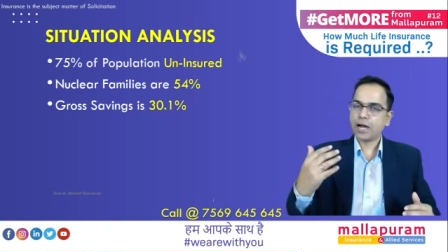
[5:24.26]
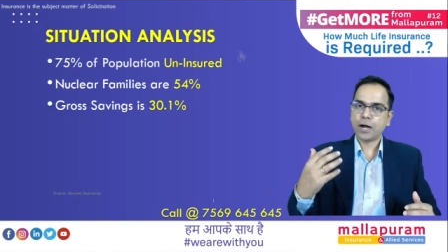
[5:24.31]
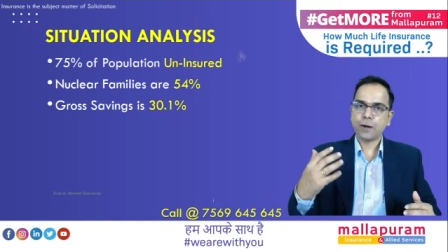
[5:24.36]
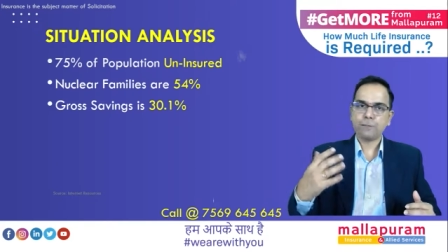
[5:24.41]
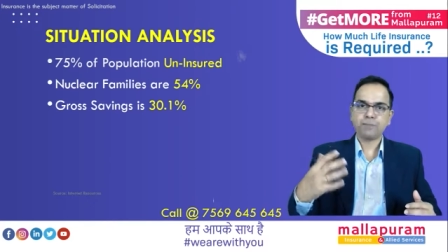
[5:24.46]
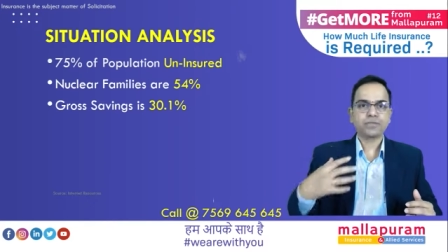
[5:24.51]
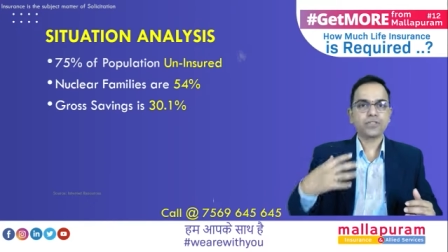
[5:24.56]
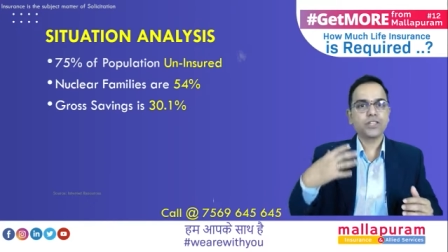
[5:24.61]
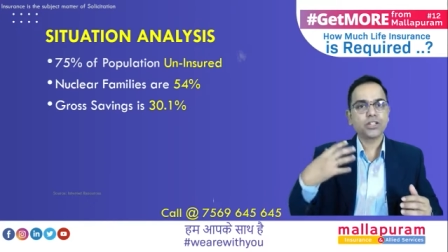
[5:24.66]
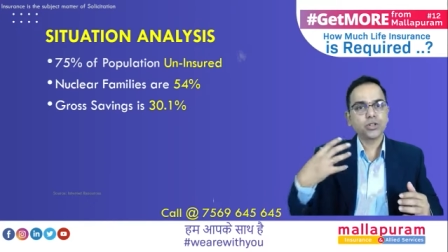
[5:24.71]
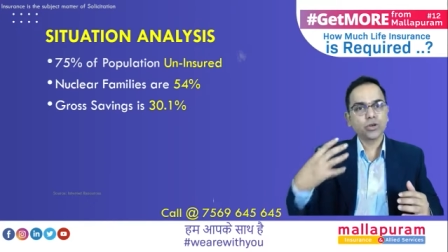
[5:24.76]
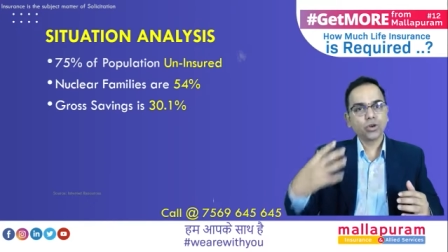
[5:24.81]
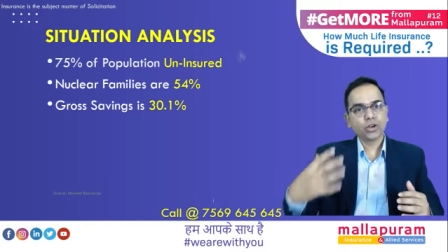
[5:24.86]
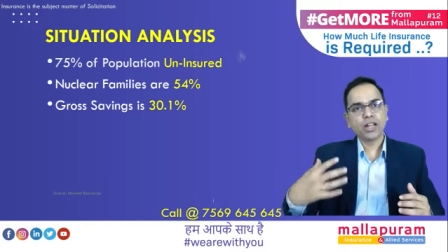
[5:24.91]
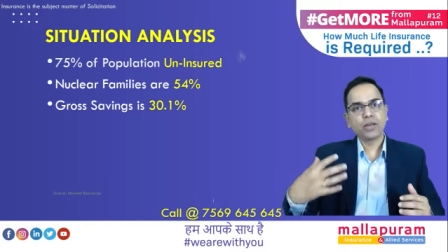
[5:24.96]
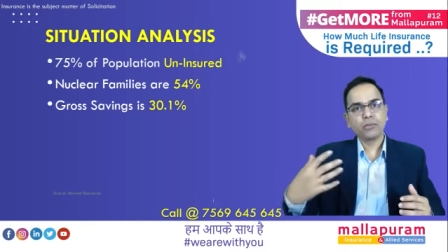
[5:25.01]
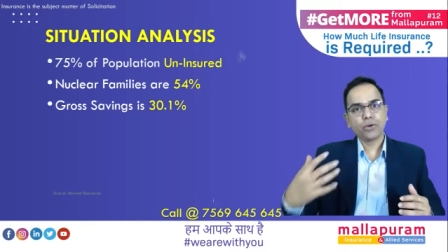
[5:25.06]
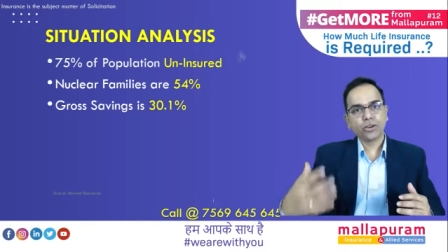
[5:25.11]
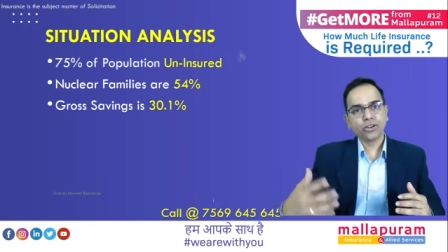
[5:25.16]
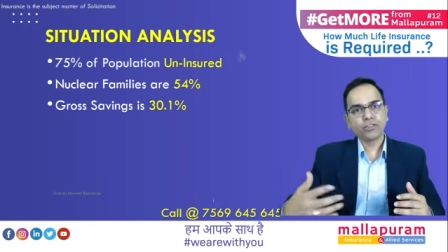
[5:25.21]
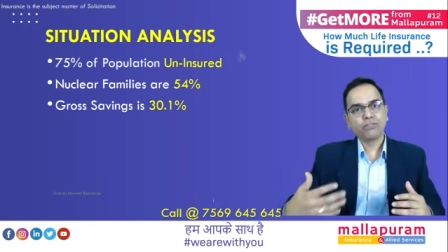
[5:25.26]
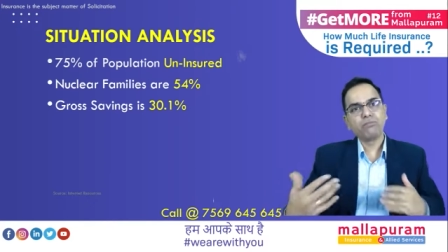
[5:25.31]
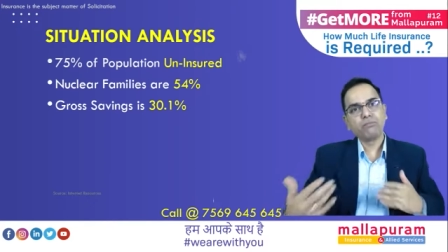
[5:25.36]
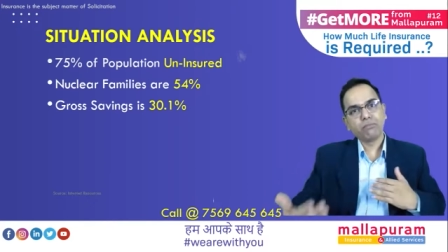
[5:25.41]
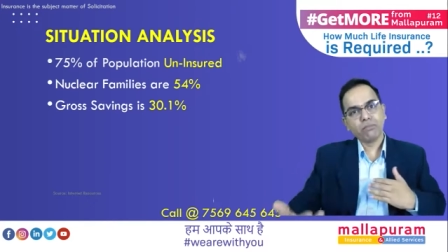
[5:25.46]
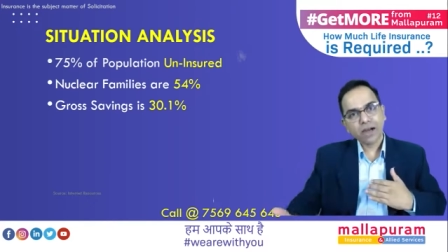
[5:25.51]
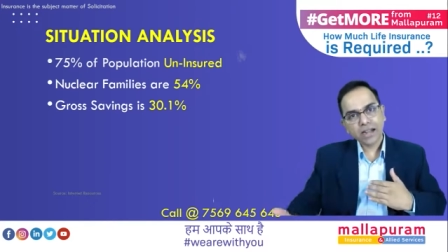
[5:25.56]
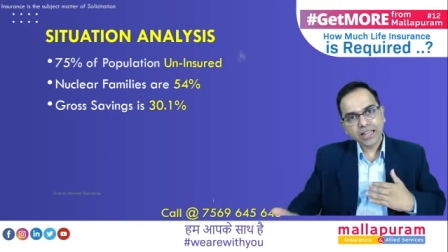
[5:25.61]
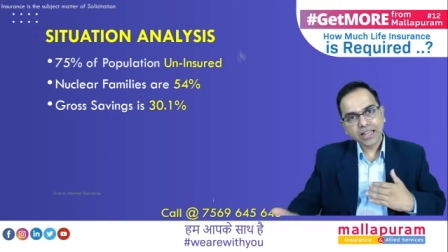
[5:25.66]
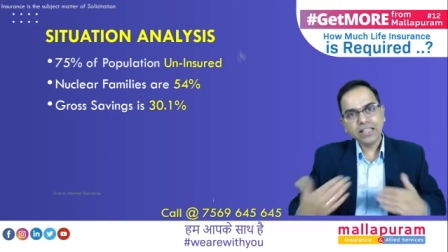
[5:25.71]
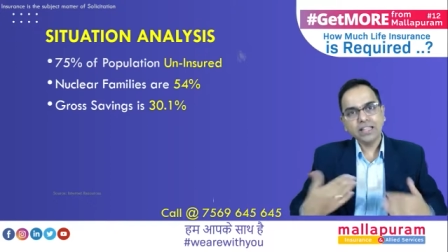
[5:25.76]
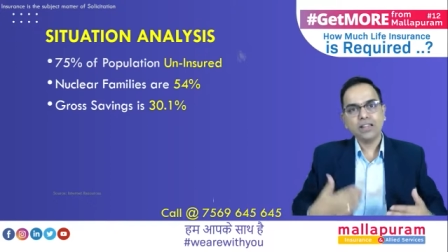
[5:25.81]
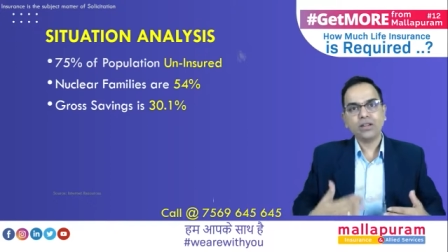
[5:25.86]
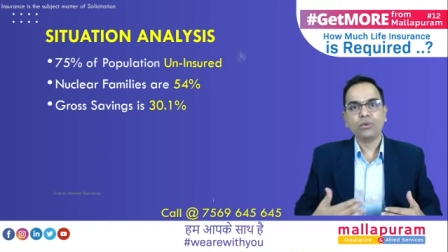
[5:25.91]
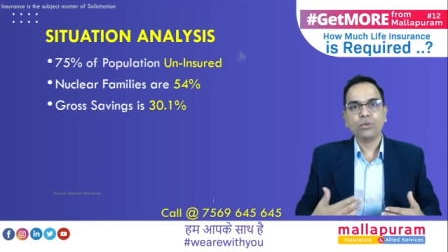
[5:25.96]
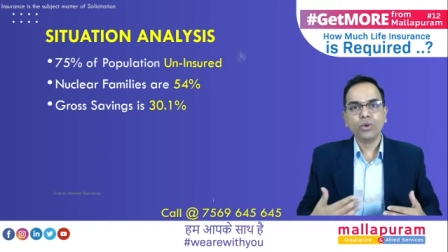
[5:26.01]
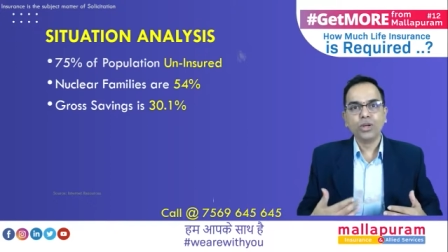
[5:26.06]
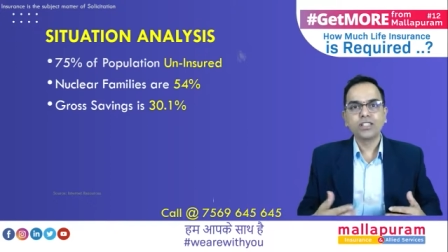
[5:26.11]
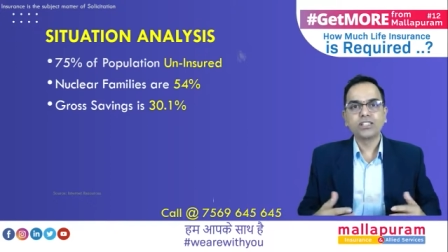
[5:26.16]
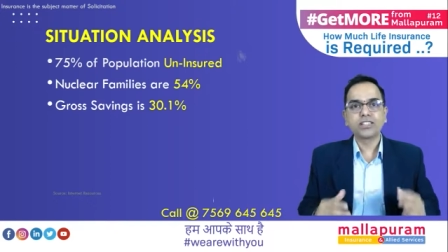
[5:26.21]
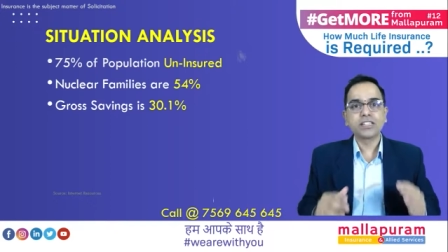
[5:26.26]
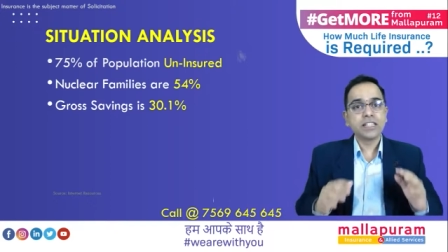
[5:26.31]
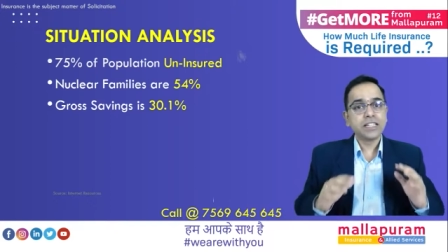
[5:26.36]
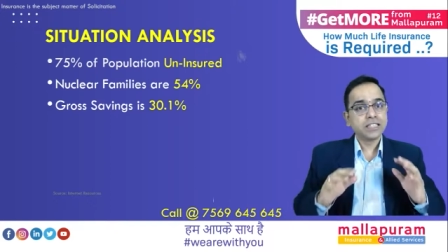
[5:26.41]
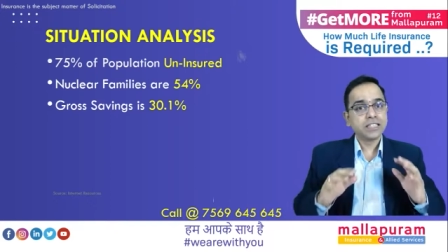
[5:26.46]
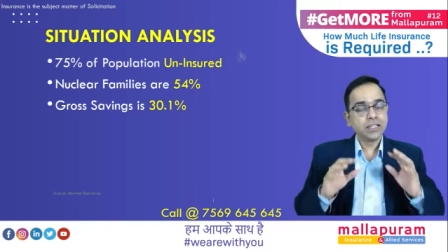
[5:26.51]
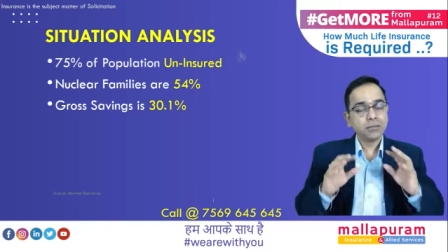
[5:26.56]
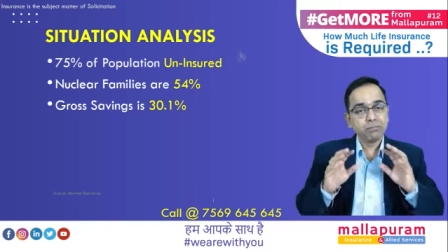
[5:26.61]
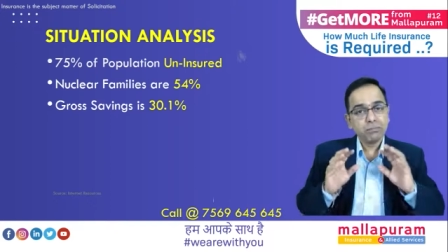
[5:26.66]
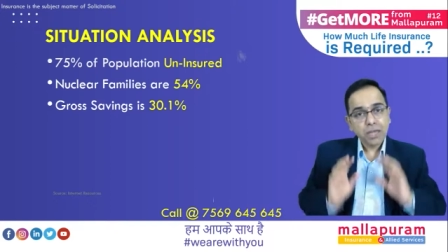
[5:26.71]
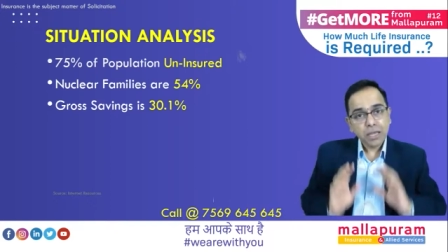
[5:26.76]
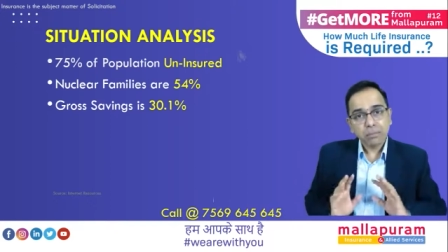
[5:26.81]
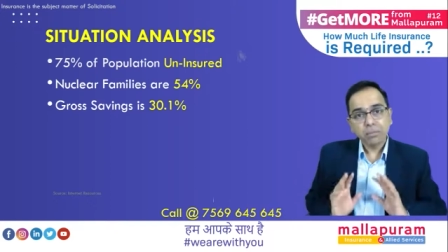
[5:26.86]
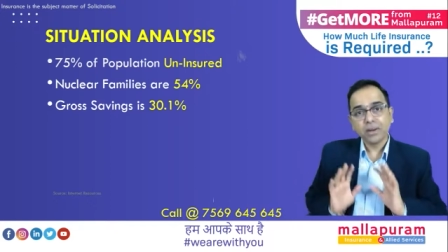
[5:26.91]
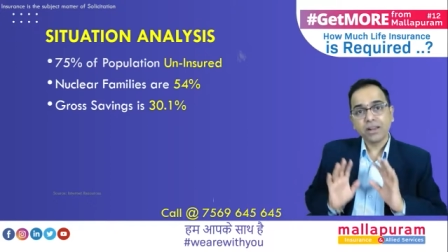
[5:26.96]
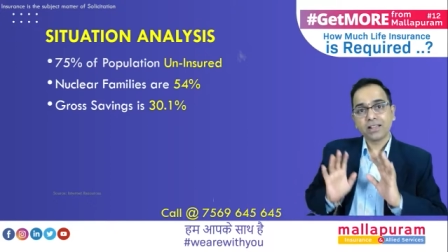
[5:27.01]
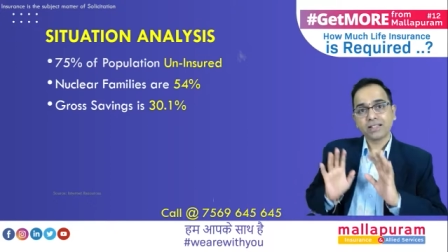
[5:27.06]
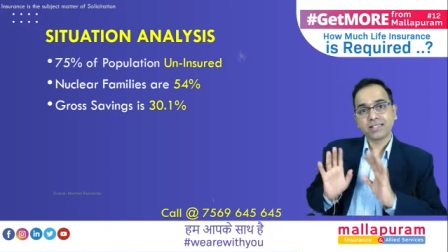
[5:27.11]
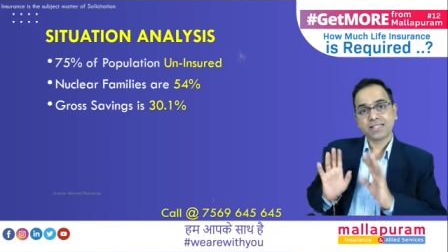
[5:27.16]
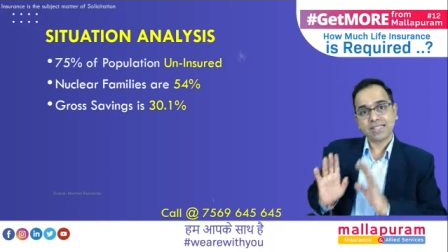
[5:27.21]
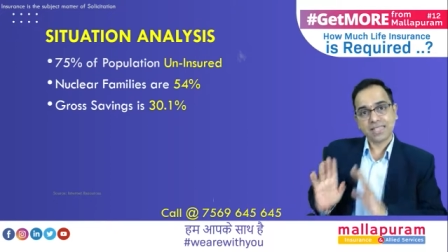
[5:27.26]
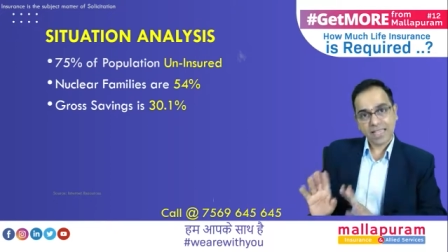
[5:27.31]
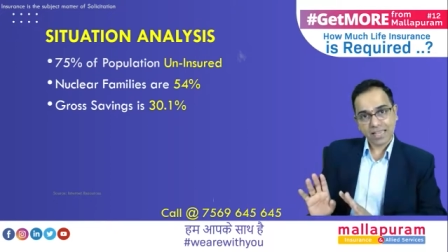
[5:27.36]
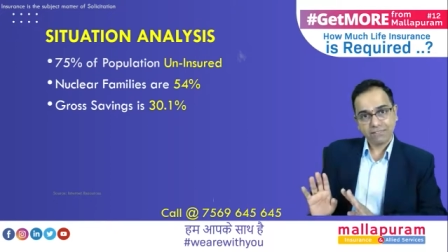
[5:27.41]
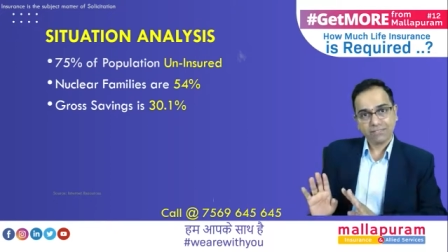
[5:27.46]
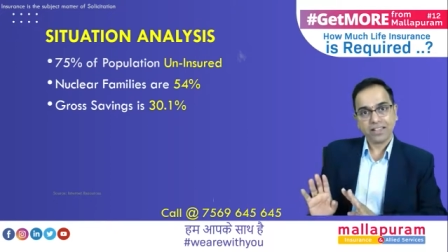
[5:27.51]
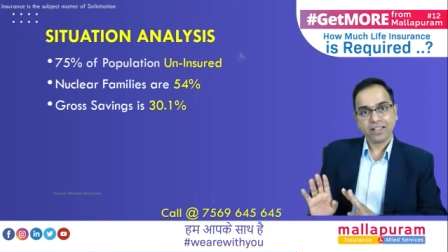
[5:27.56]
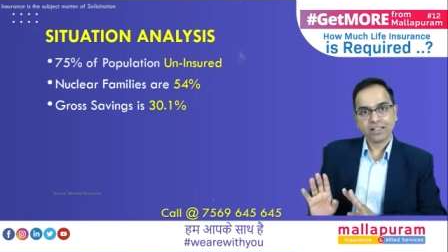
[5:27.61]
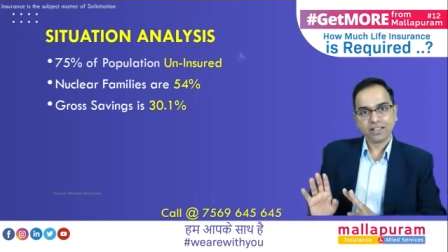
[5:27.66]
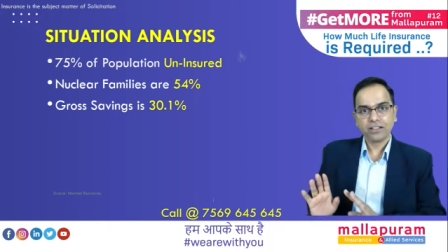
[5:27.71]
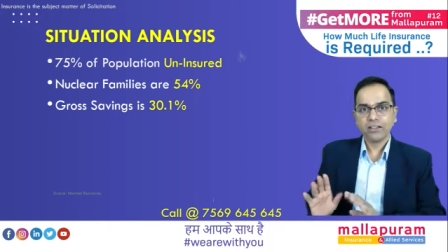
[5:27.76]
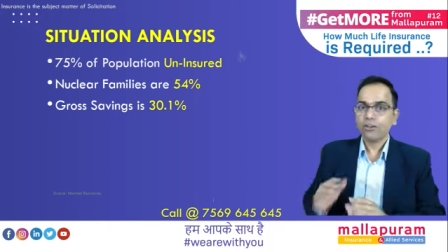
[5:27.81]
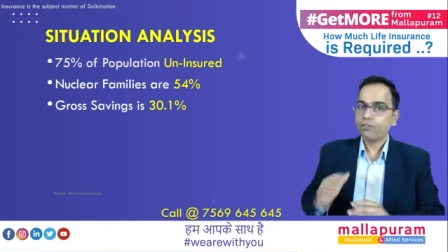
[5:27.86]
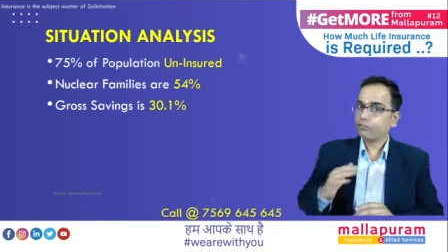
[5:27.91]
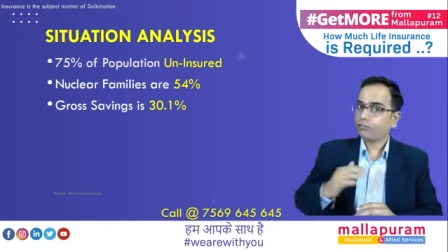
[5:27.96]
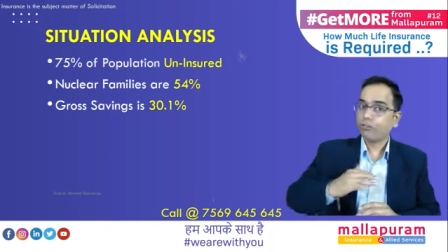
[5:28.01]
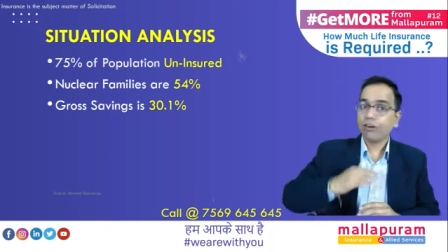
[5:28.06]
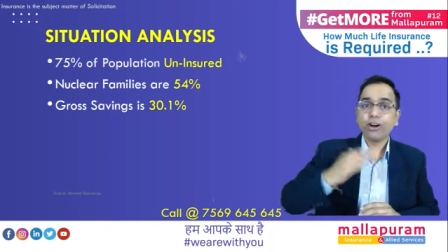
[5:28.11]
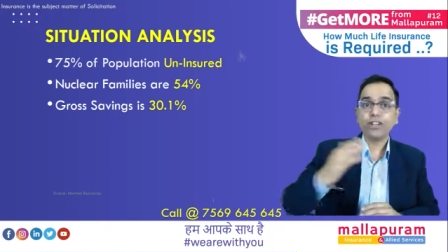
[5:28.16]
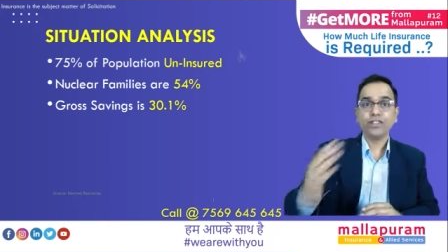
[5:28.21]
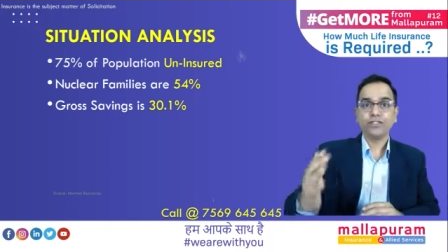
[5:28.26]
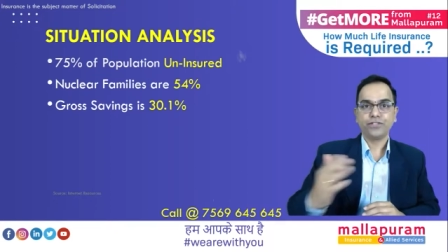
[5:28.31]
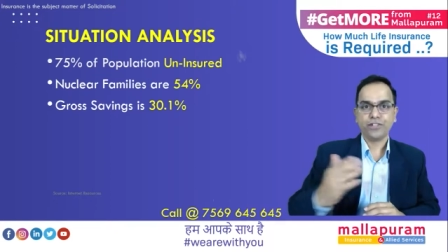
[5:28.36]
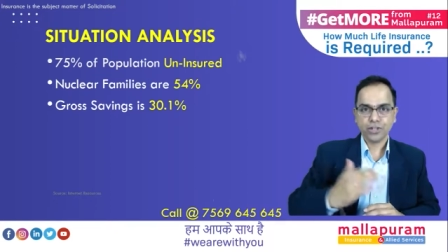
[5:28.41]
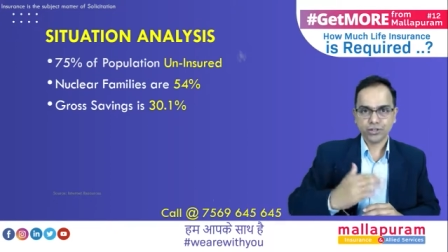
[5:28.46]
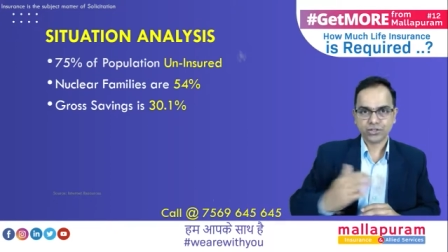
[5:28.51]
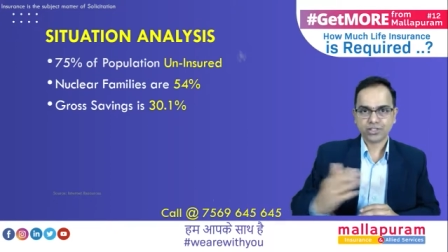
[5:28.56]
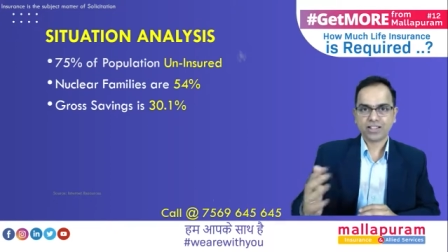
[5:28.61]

the total amount of money which the people are saving for the future,